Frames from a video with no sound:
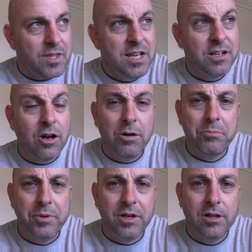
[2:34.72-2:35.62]
I
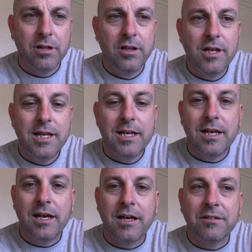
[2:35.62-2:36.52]
called Bill
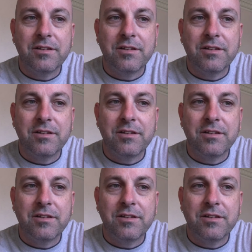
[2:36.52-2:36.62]
uh,